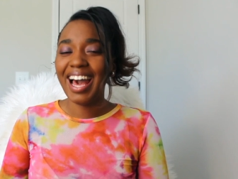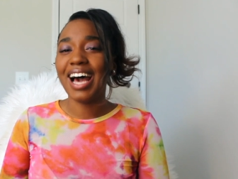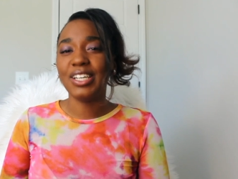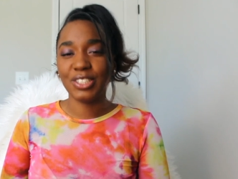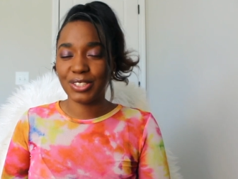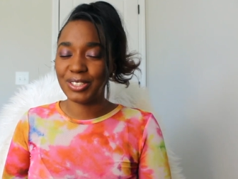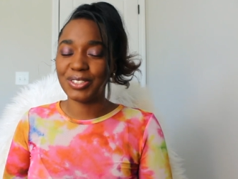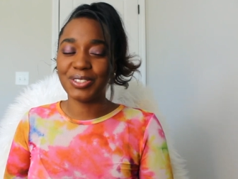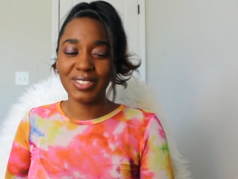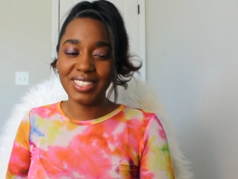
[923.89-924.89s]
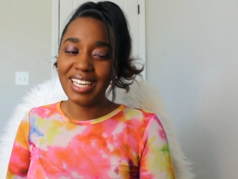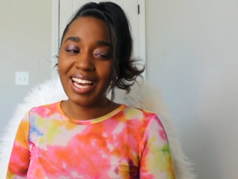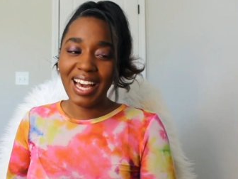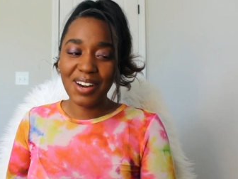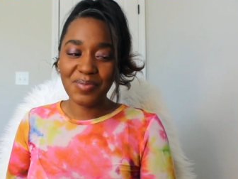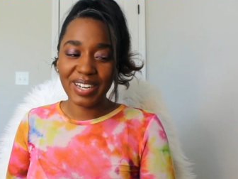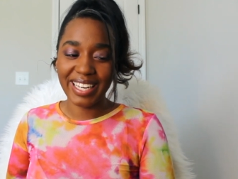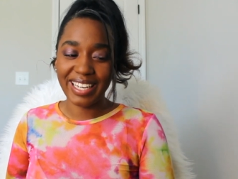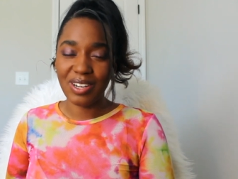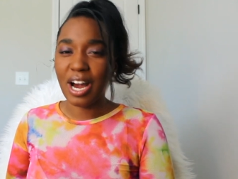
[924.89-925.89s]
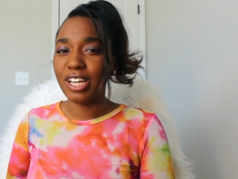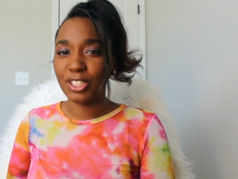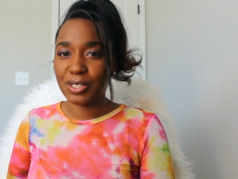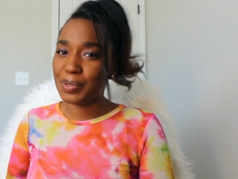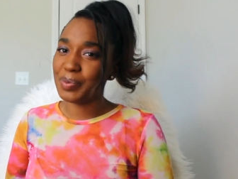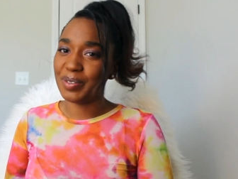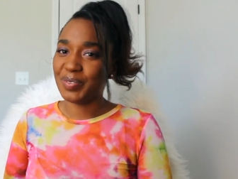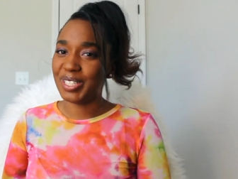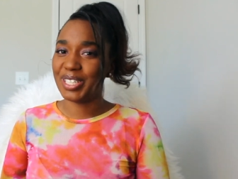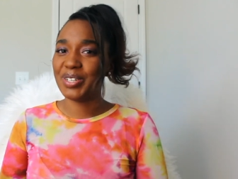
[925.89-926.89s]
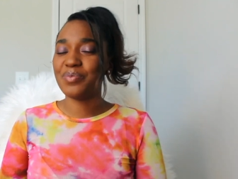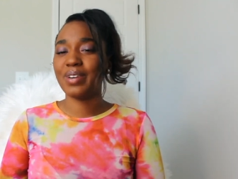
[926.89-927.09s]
I'll show you. But I'll show you in one video.